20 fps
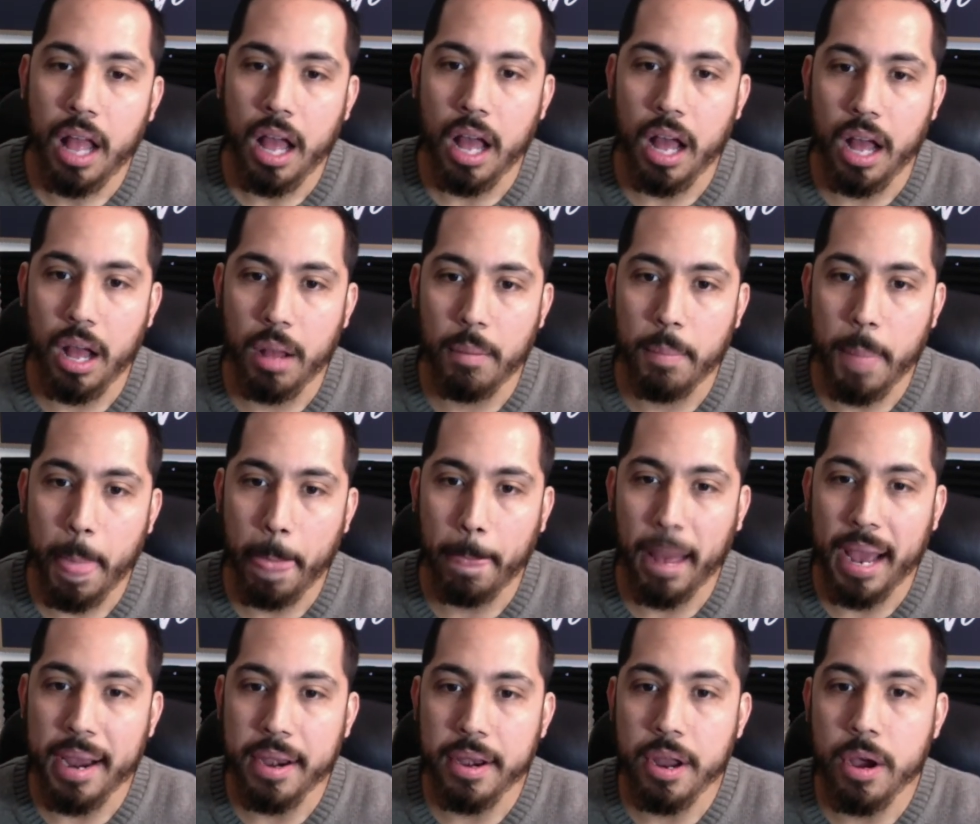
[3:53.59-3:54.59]

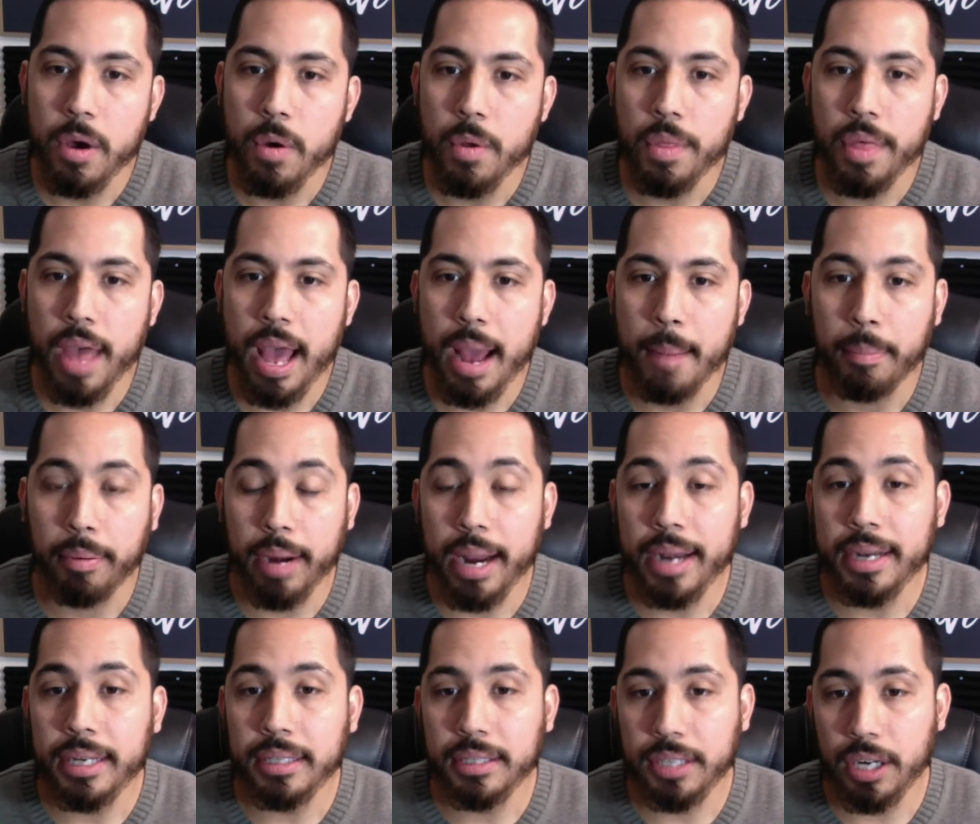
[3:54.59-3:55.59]
I know that
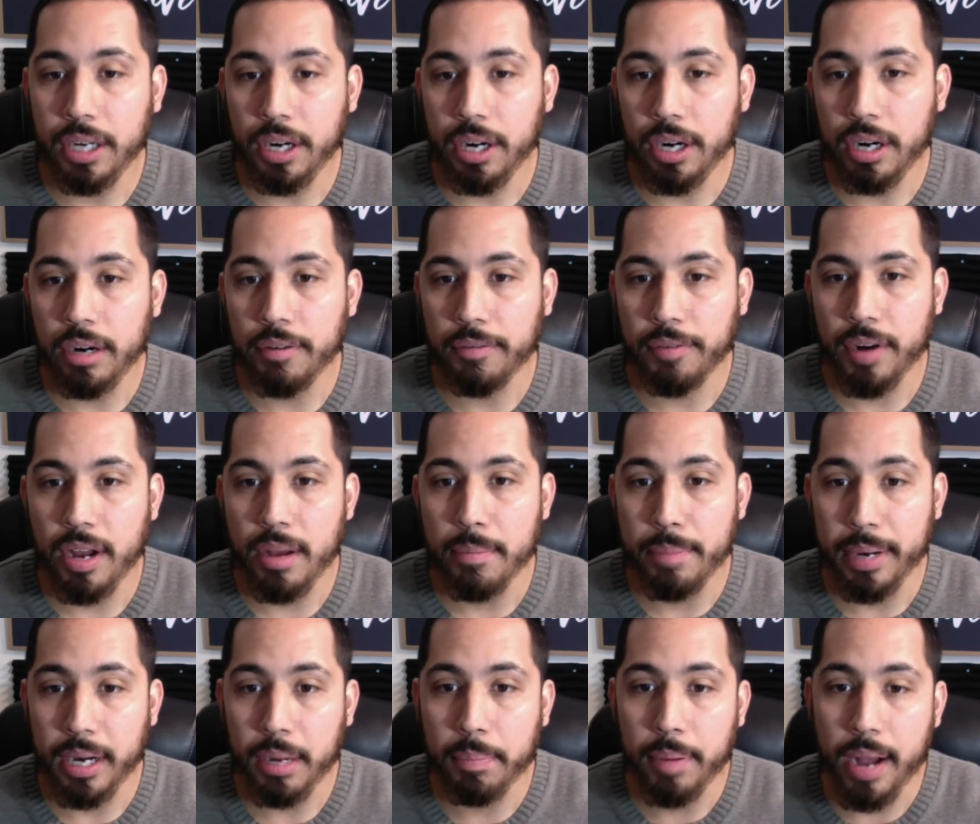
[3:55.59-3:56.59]
Brandon Turner from
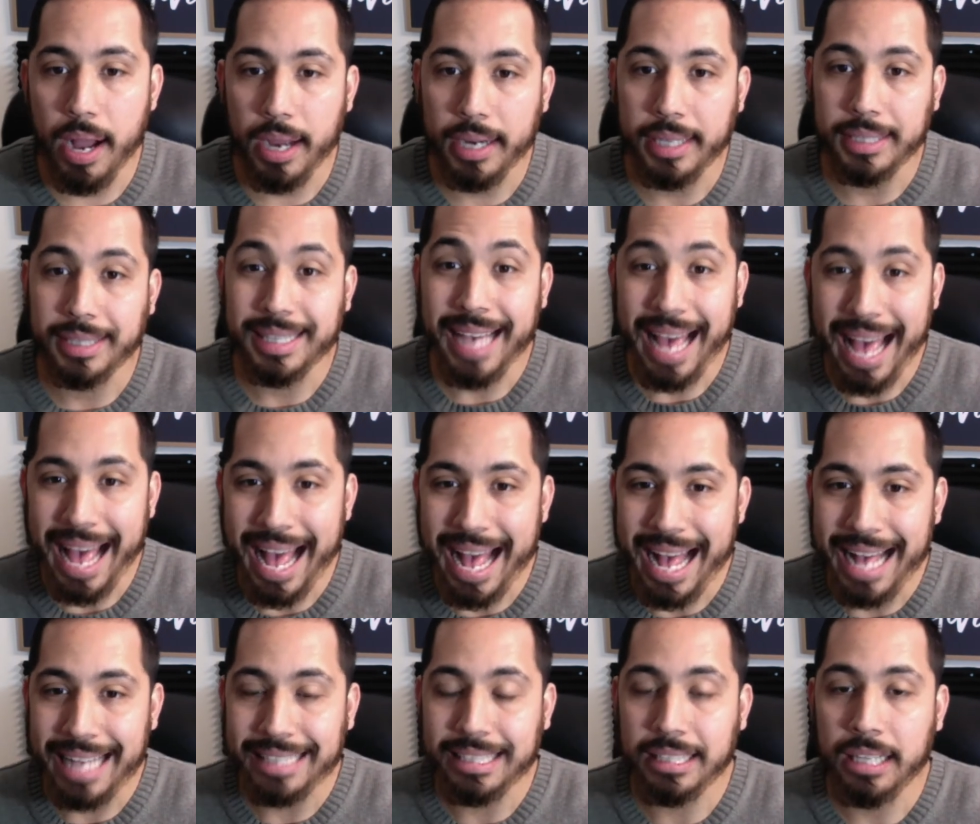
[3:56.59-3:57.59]
Bigger Pockets
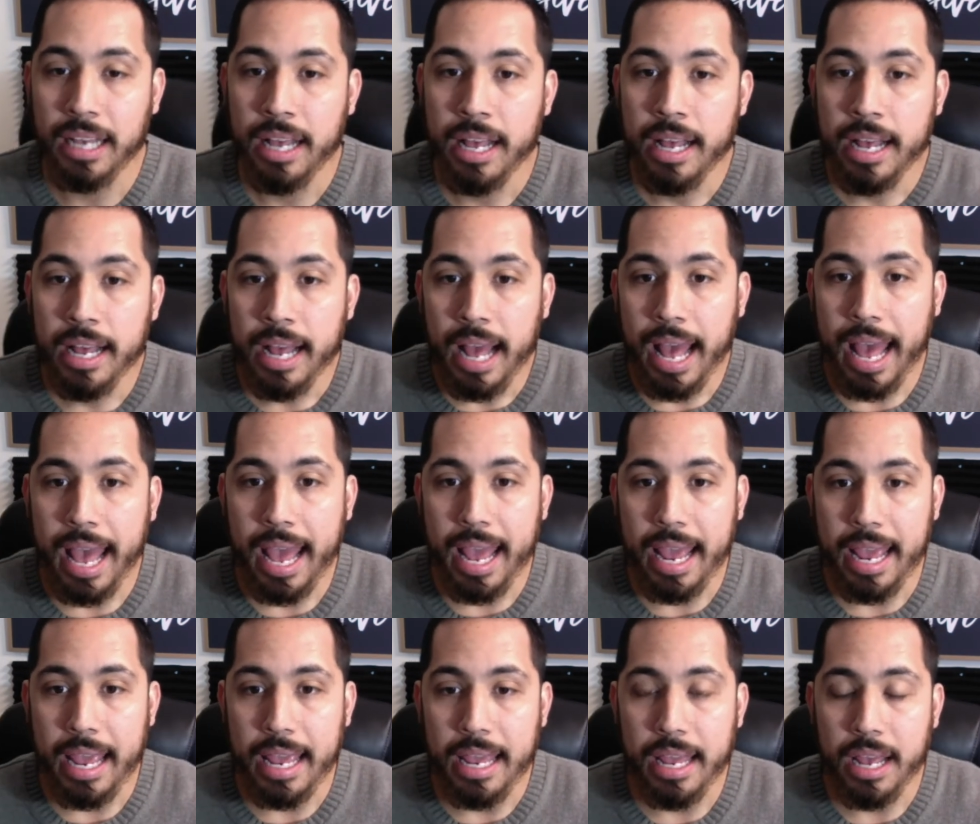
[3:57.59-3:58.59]
has
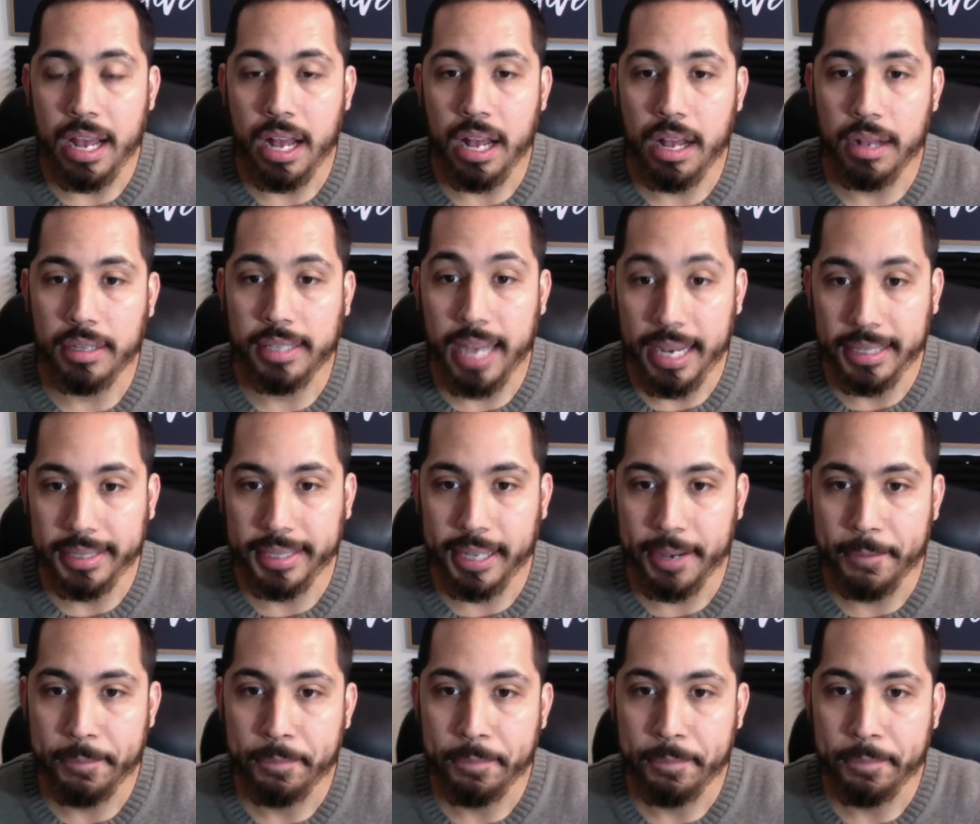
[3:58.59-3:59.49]
a Tesla.